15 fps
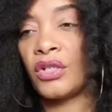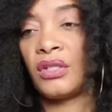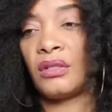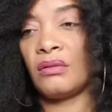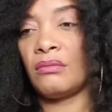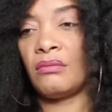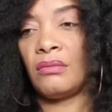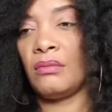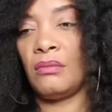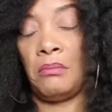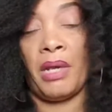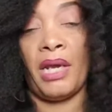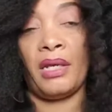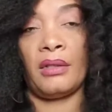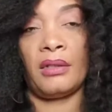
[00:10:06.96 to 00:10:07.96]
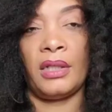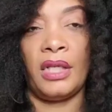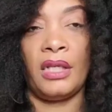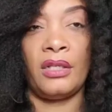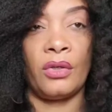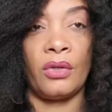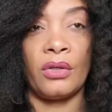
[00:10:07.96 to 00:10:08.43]
Of course,
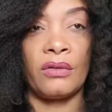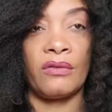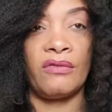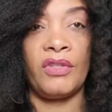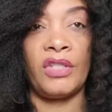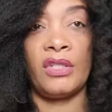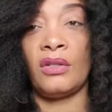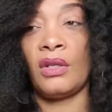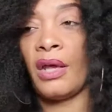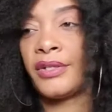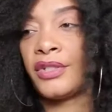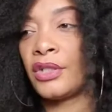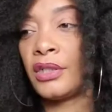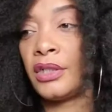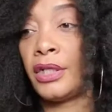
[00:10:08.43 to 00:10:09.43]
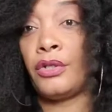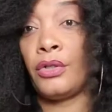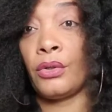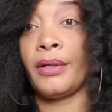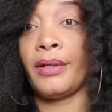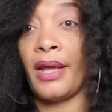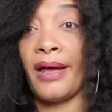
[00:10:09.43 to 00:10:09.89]
medically or
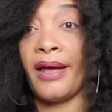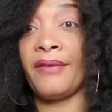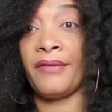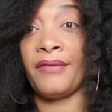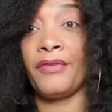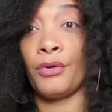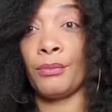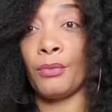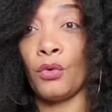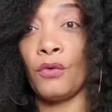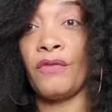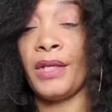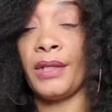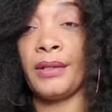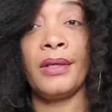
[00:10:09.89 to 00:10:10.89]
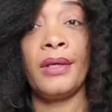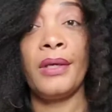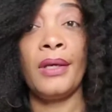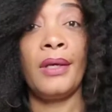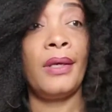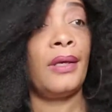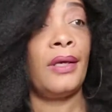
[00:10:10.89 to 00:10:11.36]
physiologically, you're alive if you're
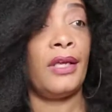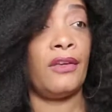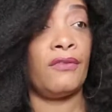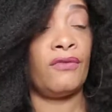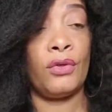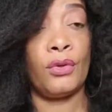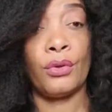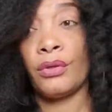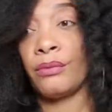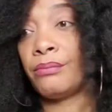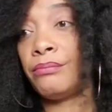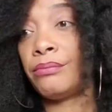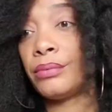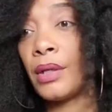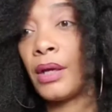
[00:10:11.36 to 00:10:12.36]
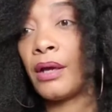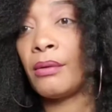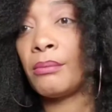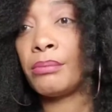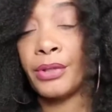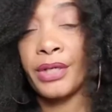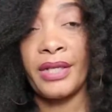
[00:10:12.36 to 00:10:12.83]
moving, if you're
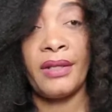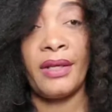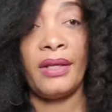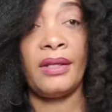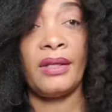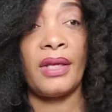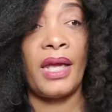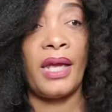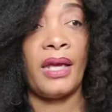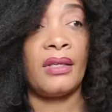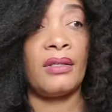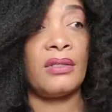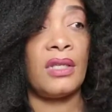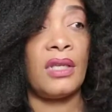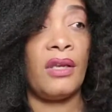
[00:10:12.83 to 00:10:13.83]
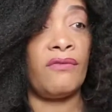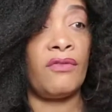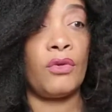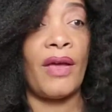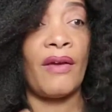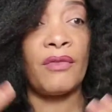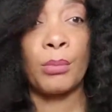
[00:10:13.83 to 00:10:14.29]
breathing,
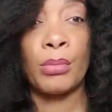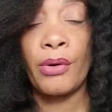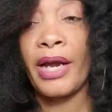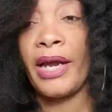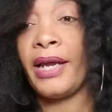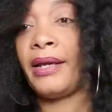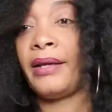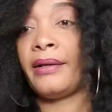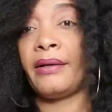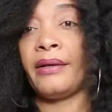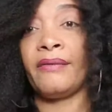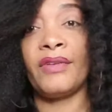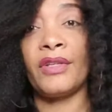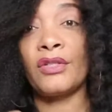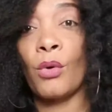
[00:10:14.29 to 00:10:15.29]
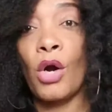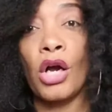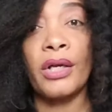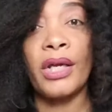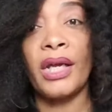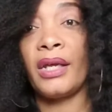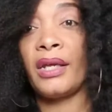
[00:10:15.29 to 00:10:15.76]
and if you have a brain, and if
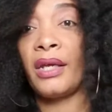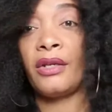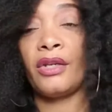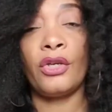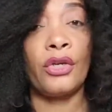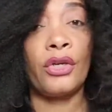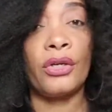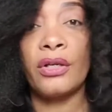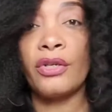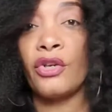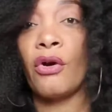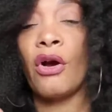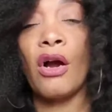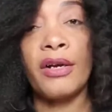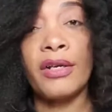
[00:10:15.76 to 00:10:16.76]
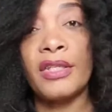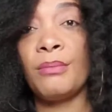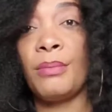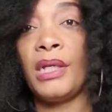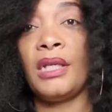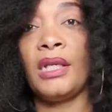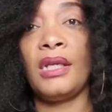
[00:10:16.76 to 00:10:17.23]
it's working, and your
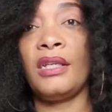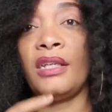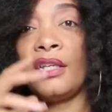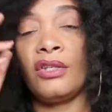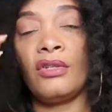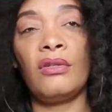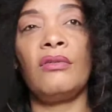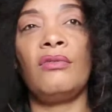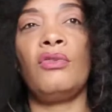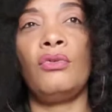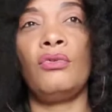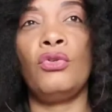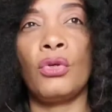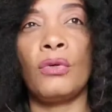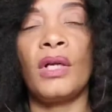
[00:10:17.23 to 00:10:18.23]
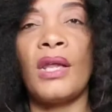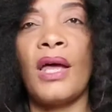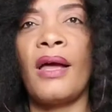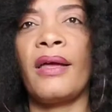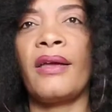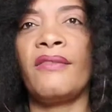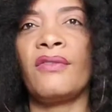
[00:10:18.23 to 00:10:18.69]
heart is beating,
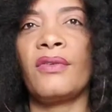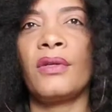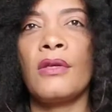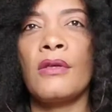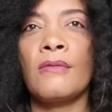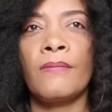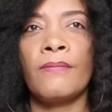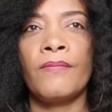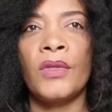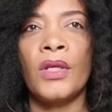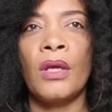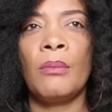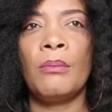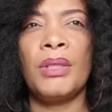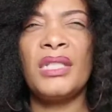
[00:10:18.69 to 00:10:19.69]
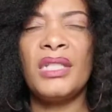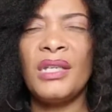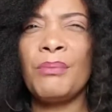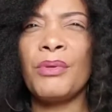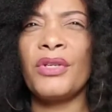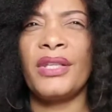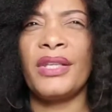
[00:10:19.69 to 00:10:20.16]
you're alive.
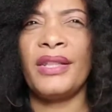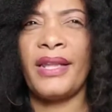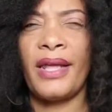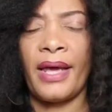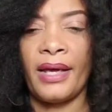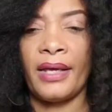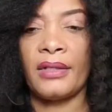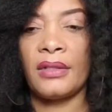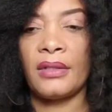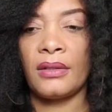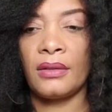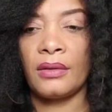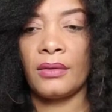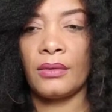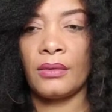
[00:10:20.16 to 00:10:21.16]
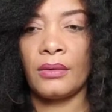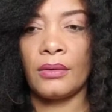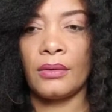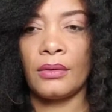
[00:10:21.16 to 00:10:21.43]
But deeper than that,